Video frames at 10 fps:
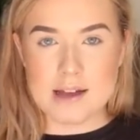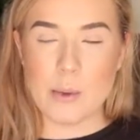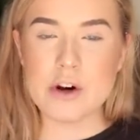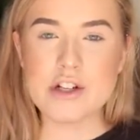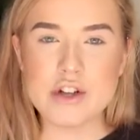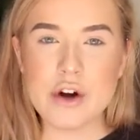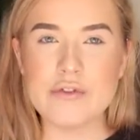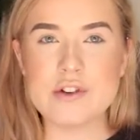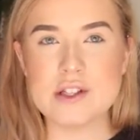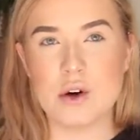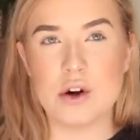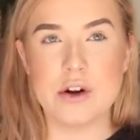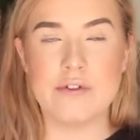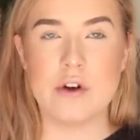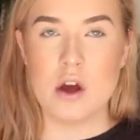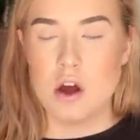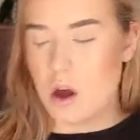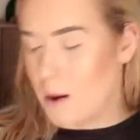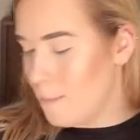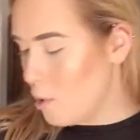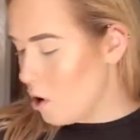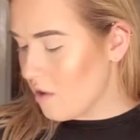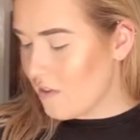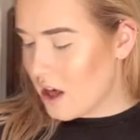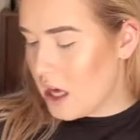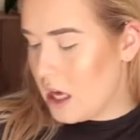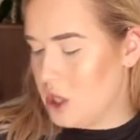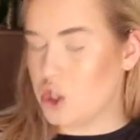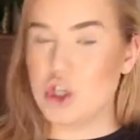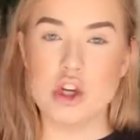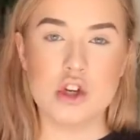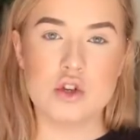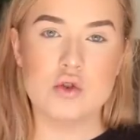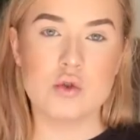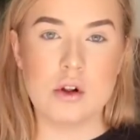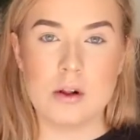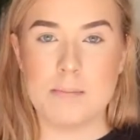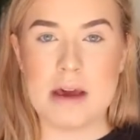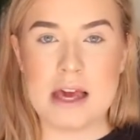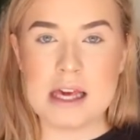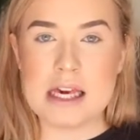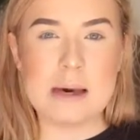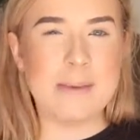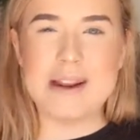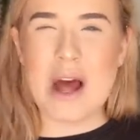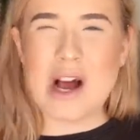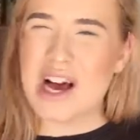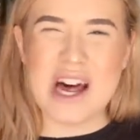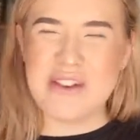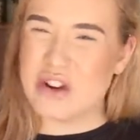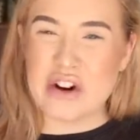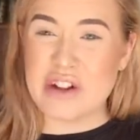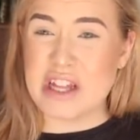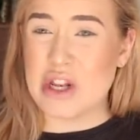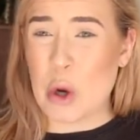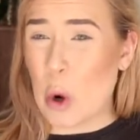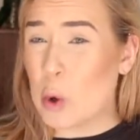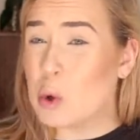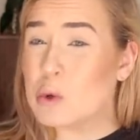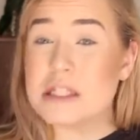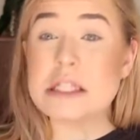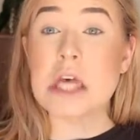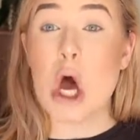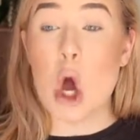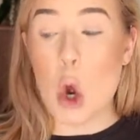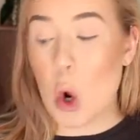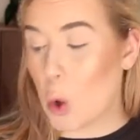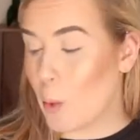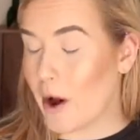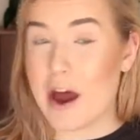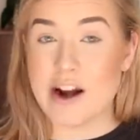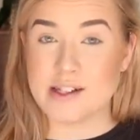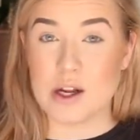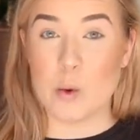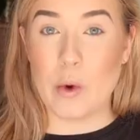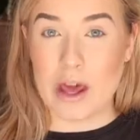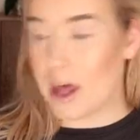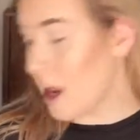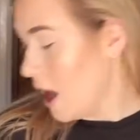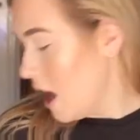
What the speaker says: I wanted to go for sort of more of a neutral pinky, but now I kind of don't really know, so we're kind of just gonna wing it.